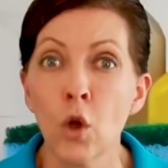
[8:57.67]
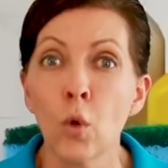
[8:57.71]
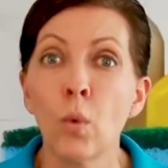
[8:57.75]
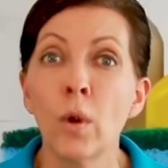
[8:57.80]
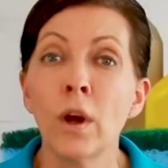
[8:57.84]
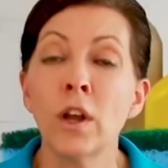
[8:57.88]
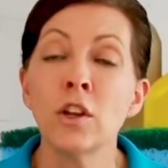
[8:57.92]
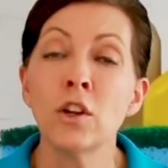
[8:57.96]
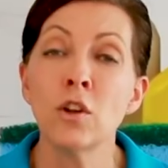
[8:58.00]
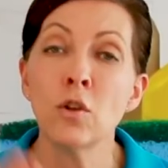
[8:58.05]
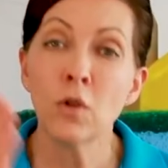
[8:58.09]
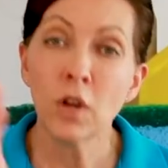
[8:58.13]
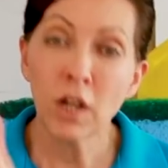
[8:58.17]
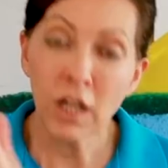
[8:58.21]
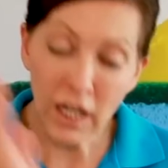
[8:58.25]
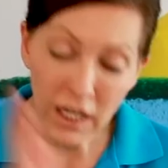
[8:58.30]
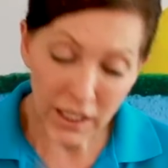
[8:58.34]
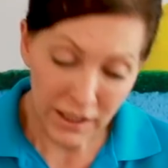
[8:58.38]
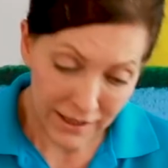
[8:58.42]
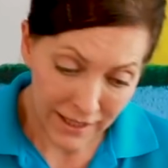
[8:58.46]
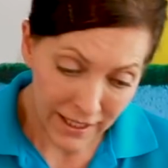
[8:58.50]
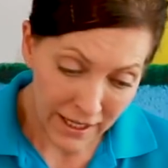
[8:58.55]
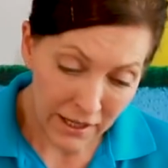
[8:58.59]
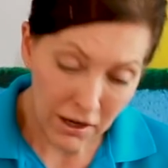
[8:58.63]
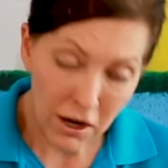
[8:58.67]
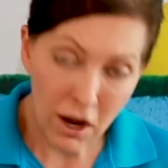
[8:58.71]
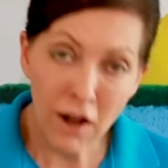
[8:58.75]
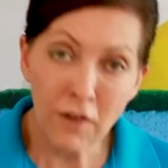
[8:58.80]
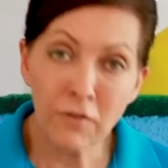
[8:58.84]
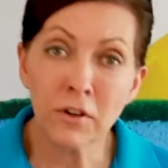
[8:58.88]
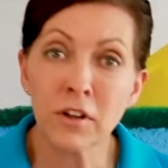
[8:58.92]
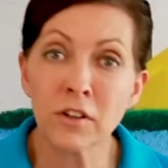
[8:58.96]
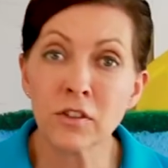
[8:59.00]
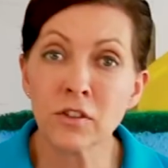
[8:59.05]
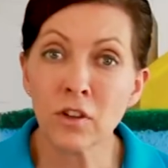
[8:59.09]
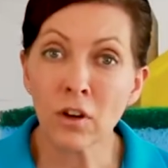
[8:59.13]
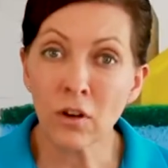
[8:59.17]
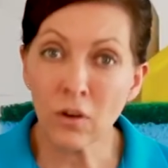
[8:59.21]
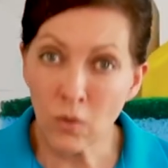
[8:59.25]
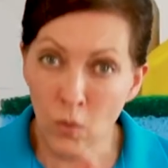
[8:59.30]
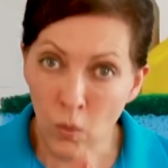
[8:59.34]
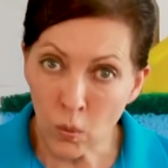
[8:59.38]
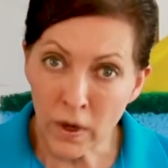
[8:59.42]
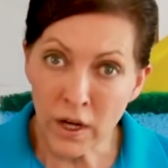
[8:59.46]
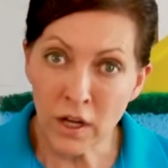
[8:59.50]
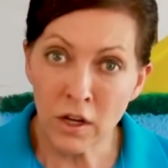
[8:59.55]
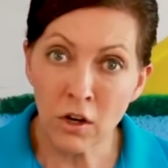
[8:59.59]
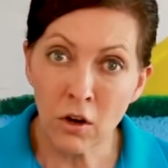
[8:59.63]
When you cut that off at a
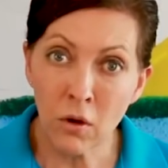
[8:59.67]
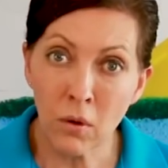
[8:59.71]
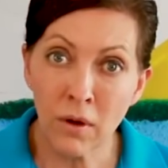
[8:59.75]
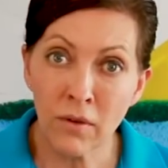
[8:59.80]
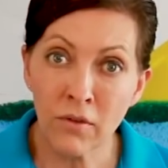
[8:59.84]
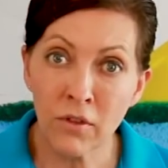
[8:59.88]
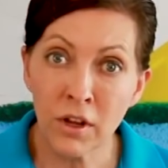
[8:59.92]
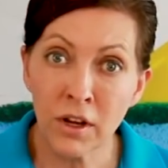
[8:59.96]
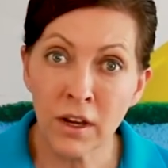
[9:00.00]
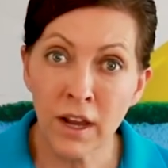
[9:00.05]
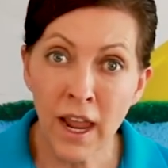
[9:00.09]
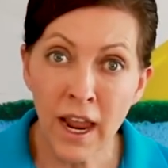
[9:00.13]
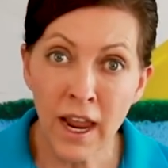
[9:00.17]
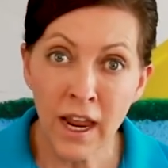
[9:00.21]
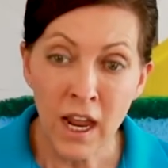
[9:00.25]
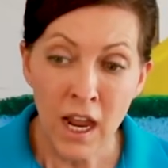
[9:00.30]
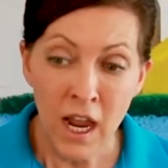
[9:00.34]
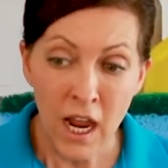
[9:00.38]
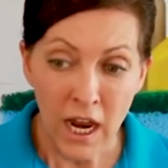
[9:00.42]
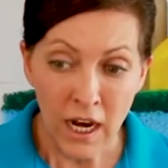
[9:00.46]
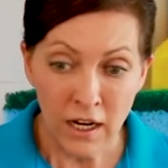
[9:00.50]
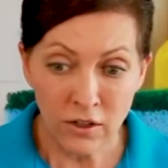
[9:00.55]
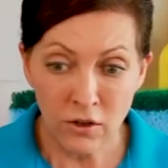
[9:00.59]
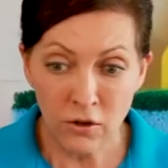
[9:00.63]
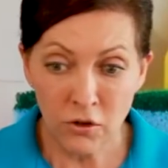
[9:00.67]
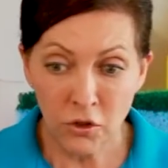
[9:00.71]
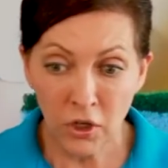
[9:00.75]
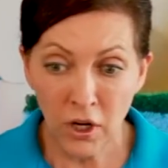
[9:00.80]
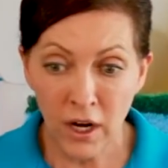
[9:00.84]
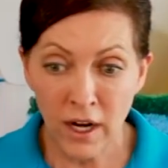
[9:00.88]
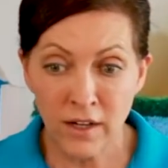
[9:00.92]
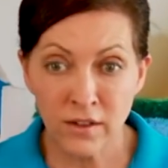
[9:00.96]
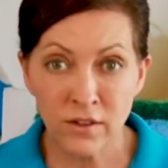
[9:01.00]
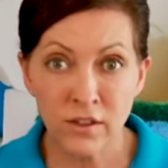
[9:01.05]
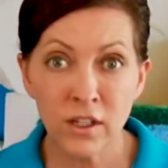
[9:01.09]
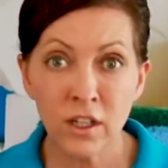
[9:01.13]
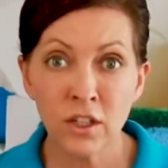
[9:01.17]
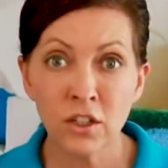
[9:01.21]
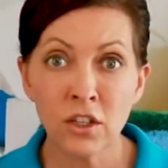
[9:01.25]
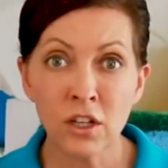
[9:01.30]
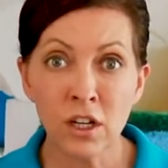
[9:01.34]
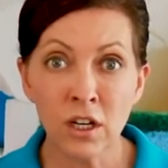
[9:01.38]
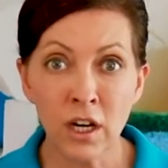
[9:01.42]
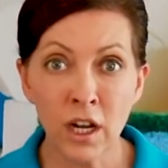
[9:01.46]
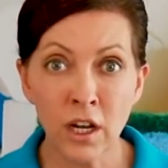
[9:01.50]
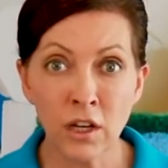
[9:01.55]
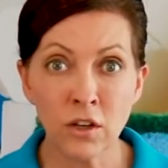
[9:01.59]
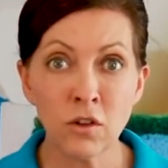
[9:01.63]
certain window of the day and you
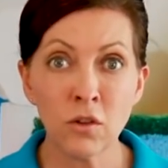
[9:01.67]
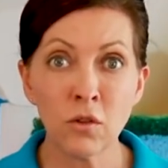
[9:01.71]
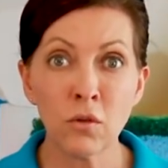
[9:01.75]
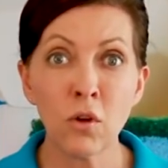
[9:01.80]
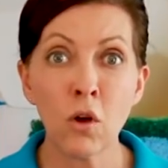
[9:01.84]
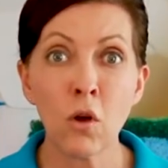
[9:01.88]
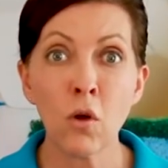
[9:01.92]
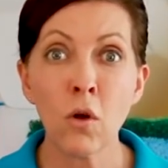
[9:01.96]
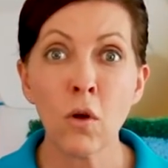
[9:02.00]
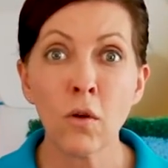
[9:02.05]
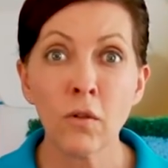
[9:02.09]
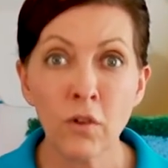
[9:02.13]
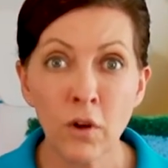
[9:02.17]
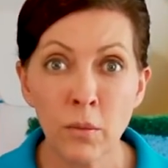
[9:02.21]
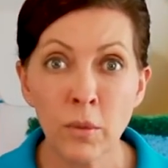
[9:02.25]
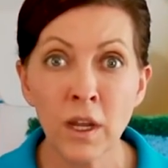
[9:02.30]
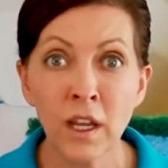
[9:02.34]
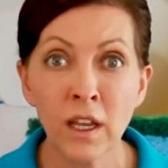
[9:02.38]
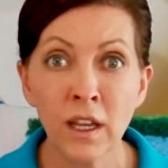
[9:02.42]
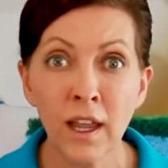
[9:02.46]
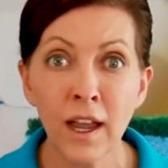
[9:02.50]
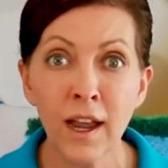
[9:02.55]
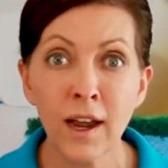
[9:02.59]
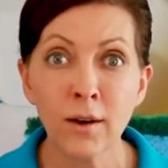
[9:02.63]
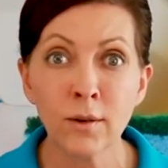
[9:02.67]
transition and you go over to being a